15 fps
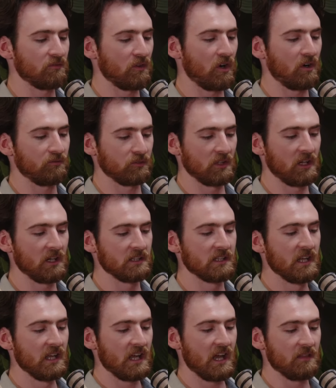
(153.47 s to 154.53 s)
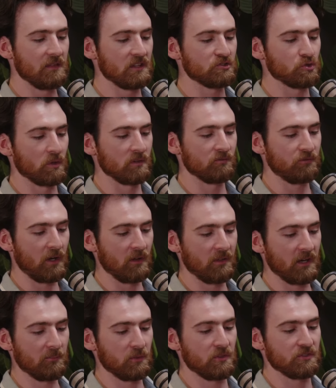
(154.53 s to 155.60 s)
offline. And then Jordan followed
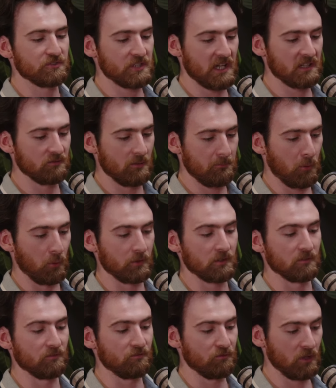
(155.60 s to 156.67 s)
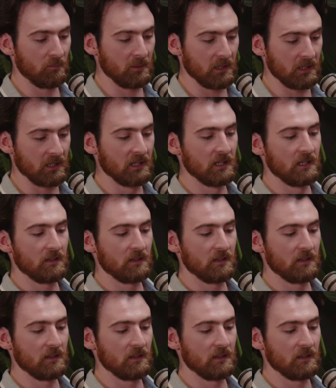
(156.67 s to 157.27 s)
that up with a second report confirming